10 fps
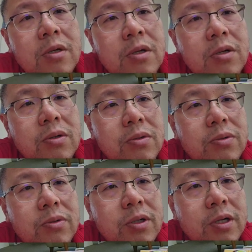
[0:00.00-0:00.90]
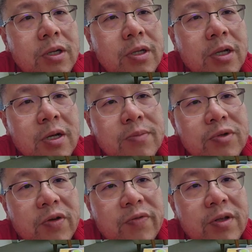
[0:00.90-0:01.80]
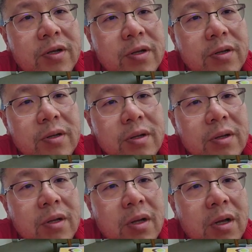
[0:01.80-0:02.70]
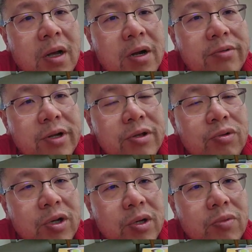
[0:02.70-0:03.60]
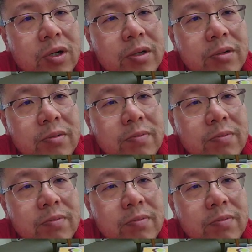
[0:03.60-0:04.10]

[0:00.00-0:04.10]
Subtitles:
Cool, and it comes with the 120 watt